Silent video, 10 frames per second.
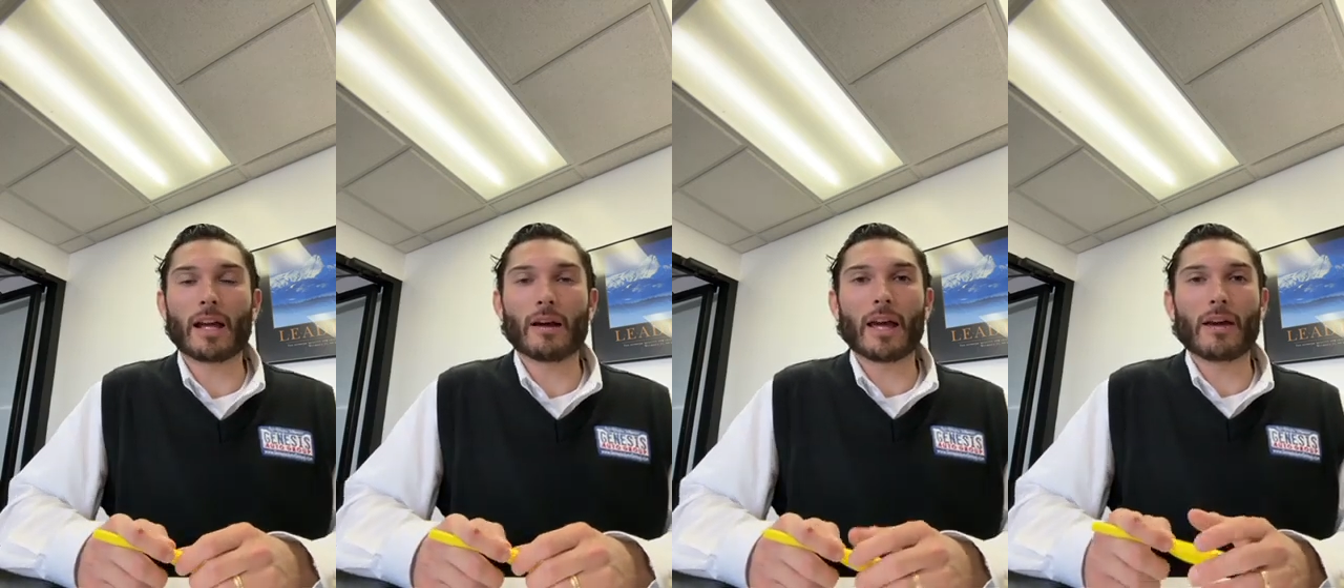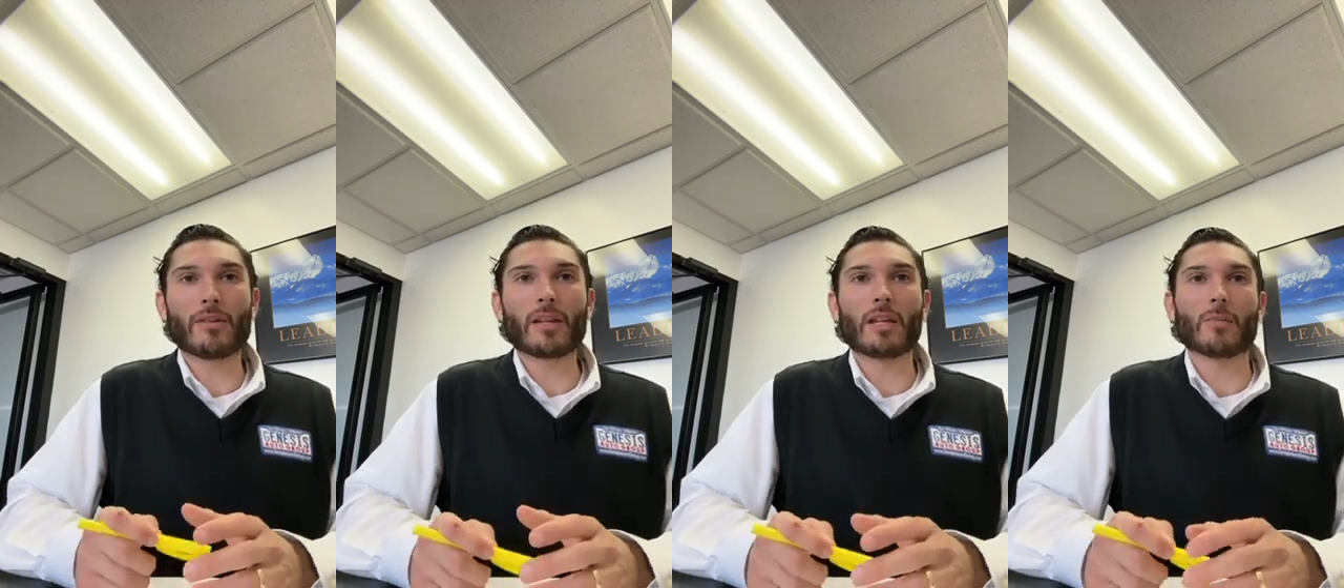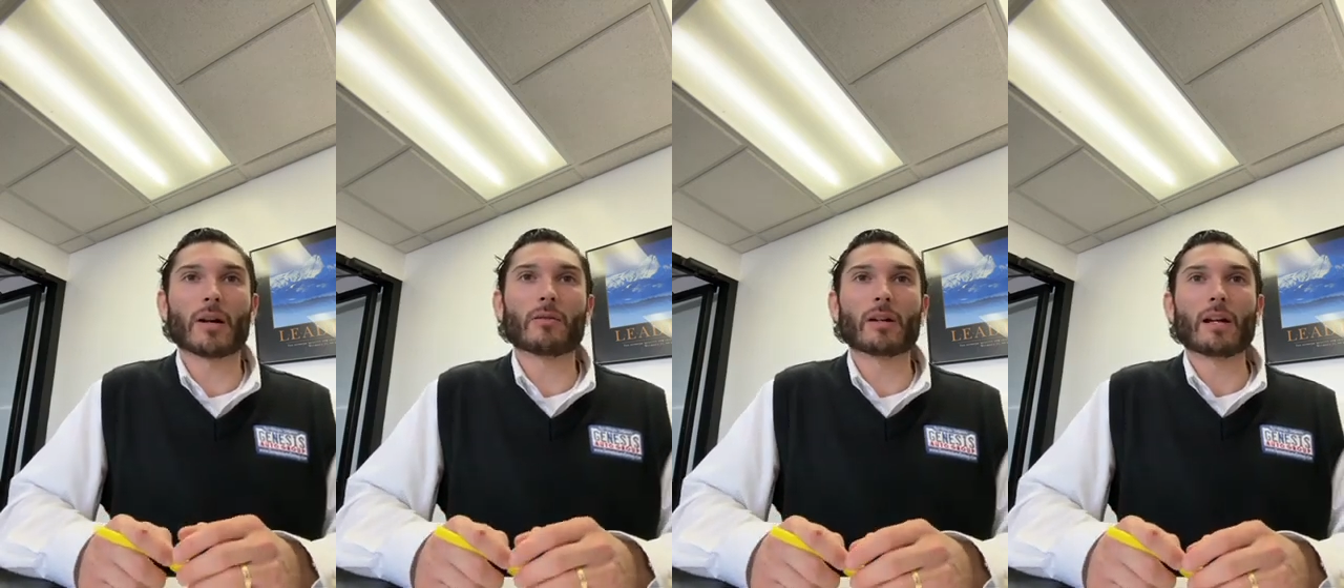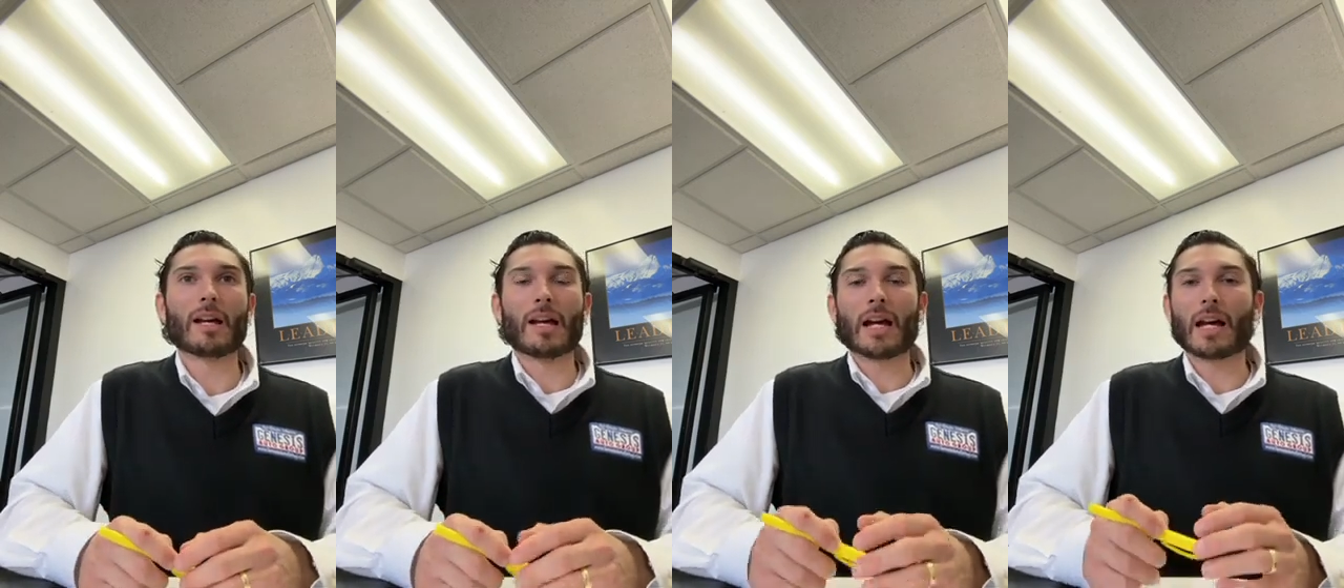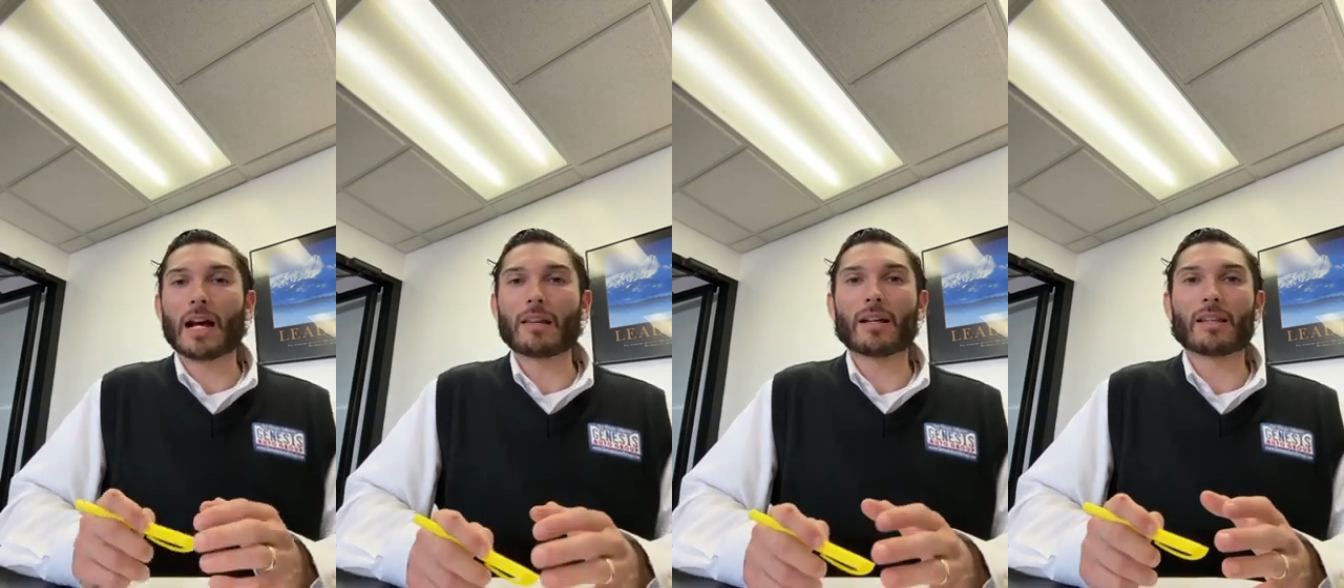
I have in the email, highlight the